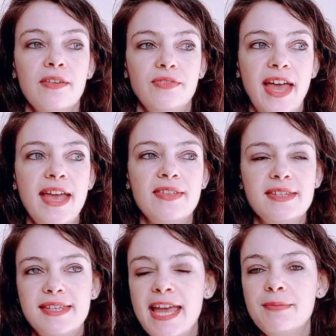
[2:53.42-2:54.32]
they are the
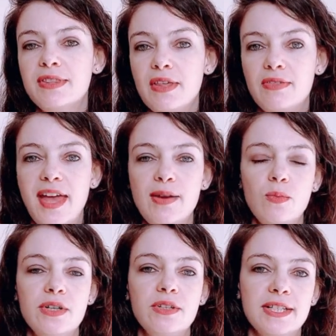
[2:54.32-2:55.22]
same in that they
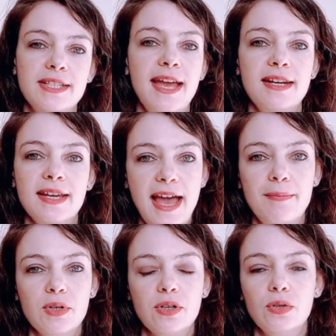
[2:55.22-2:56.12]
will contain a
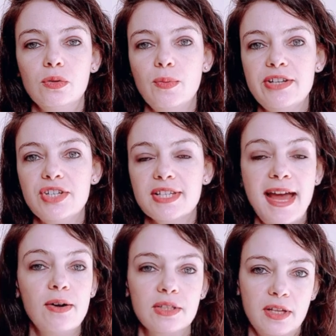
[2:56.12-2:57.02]
chemical which is an
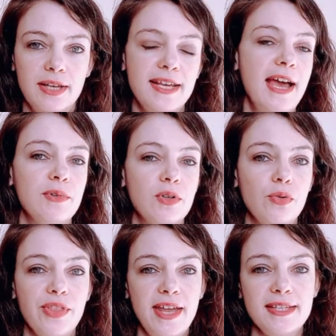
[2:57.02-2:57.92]
alkaline
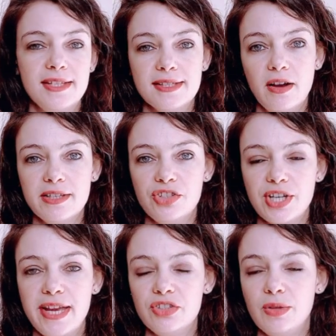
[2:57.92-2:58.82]
chemical that is designed to
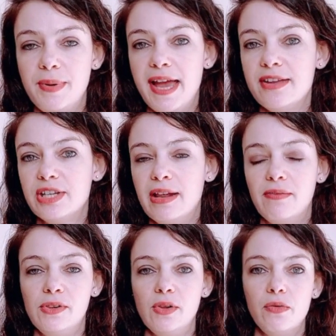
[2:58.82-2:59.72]
change the pH
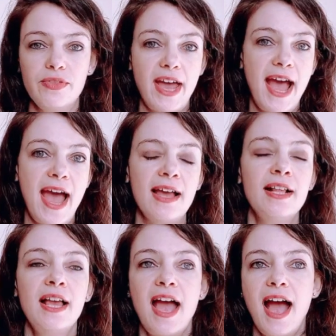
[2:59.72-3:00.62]
level of the hair,
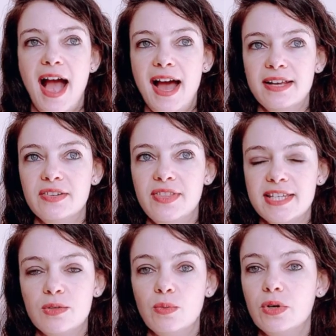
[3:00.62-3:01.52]
and this will